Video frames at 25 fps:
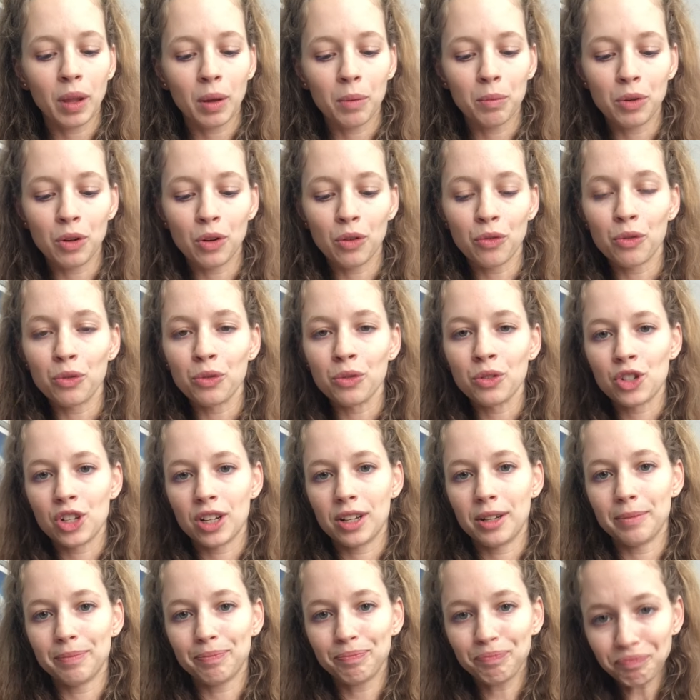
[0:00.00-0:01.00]
beautiful
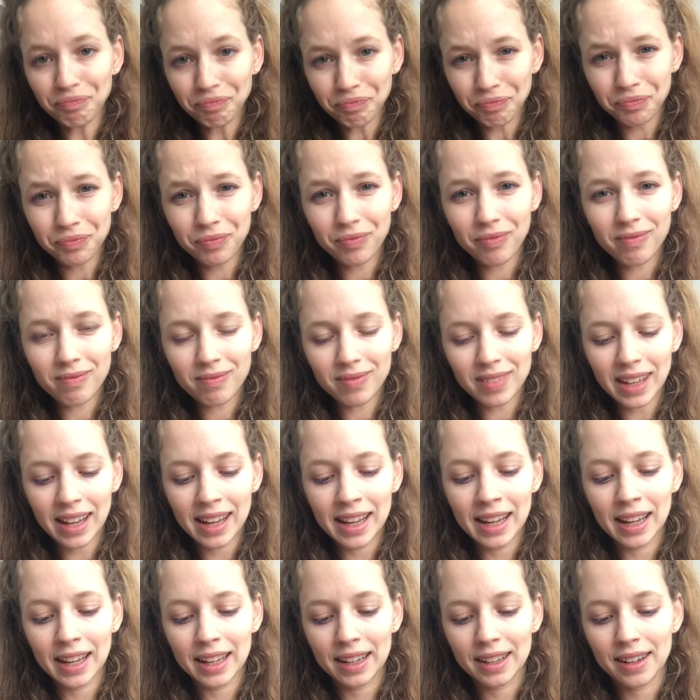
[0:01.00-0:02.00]
gem,
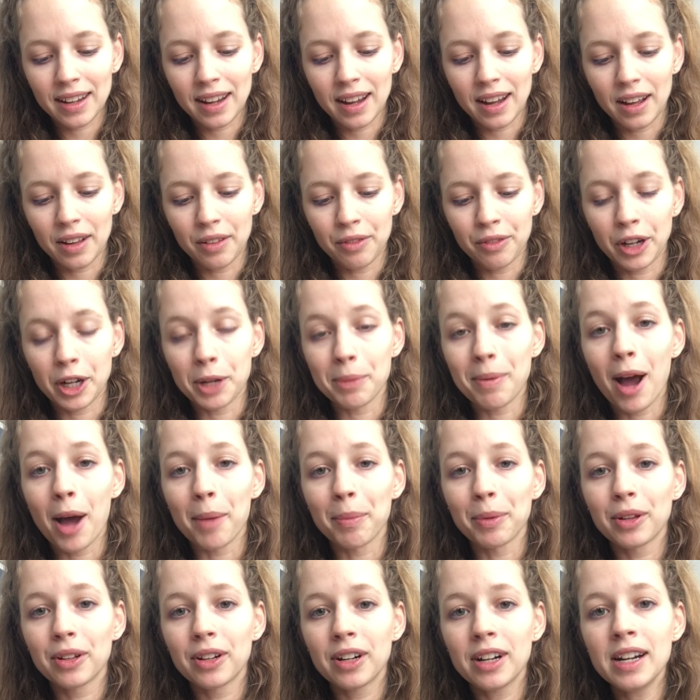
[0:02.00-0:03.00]
and very
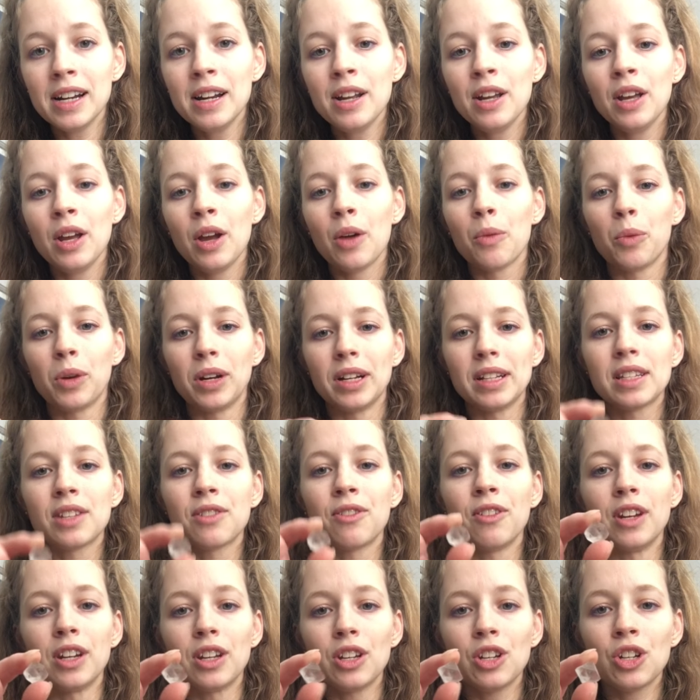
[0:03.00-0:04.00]
popular when it's
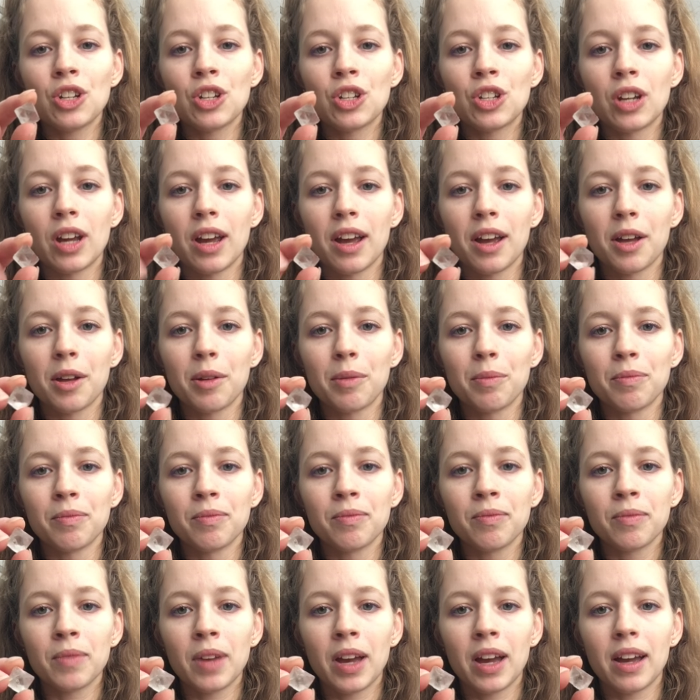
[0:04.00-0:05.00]
finished
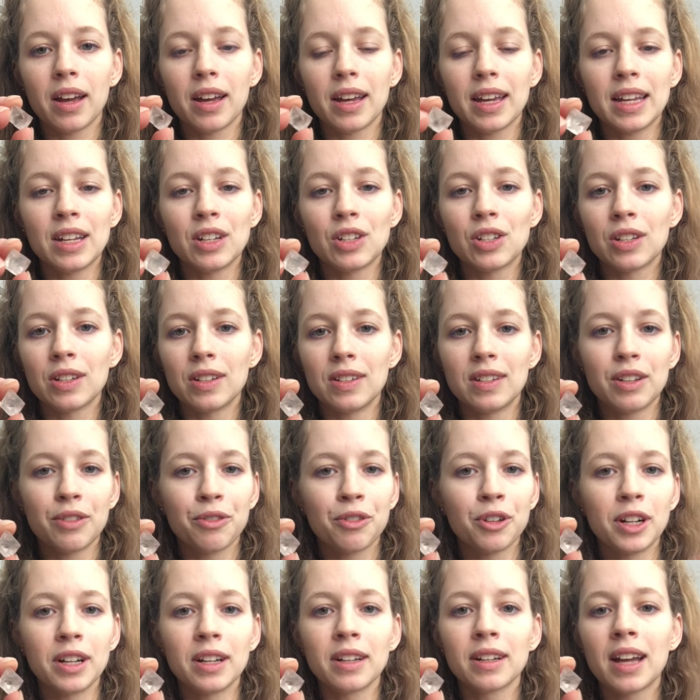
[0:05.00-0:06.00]
into
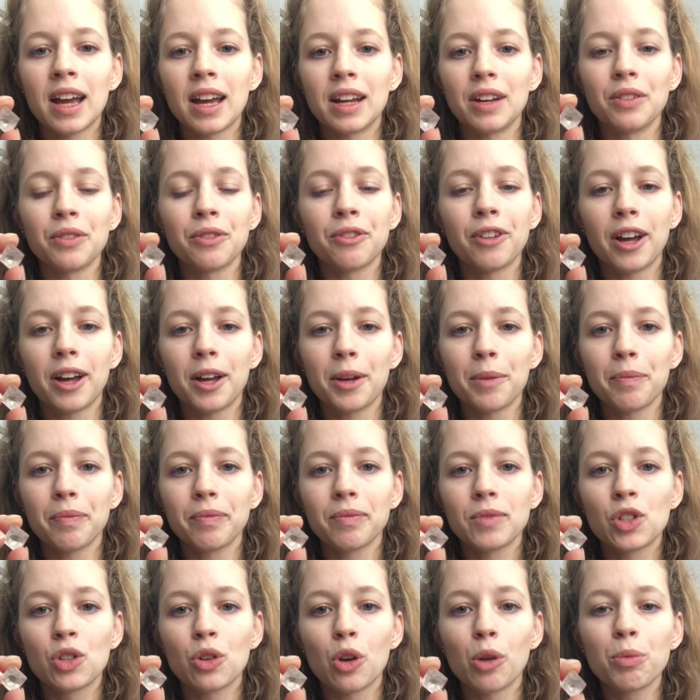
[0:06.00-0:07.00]
different kind of
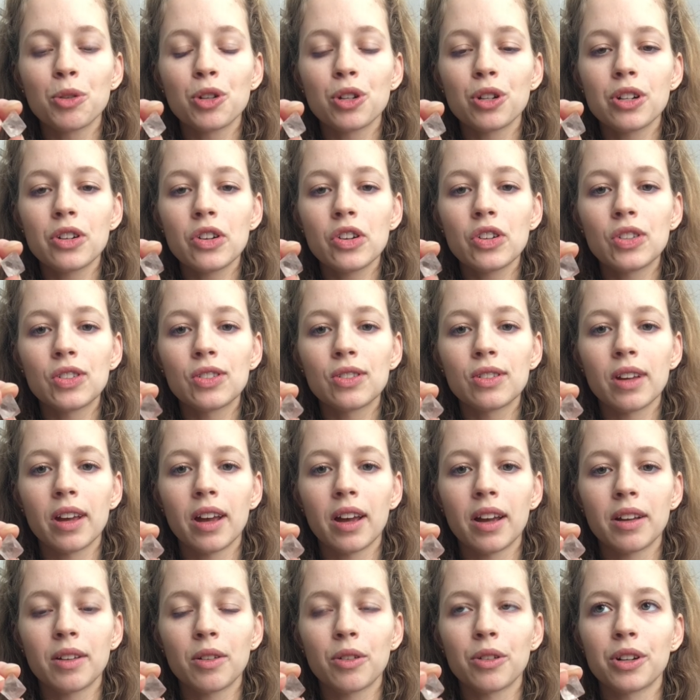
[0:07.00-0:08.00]
sculptures
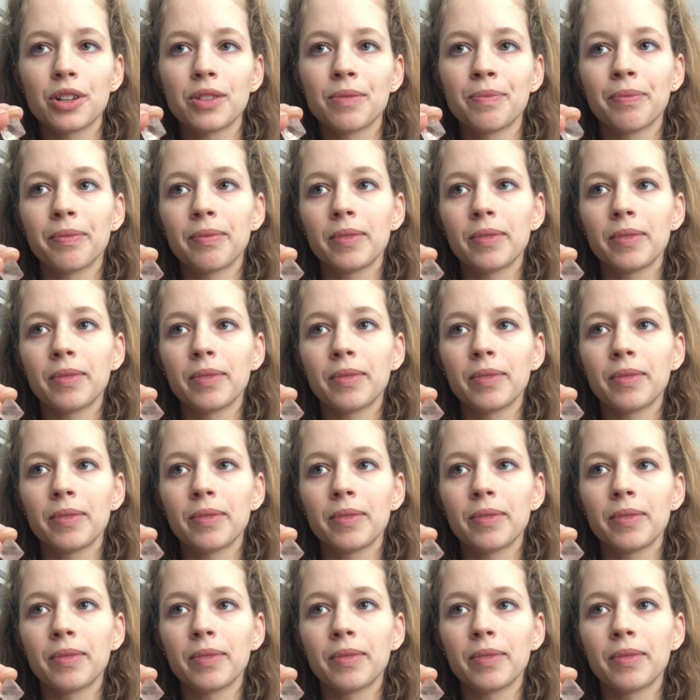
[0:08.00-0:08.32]
or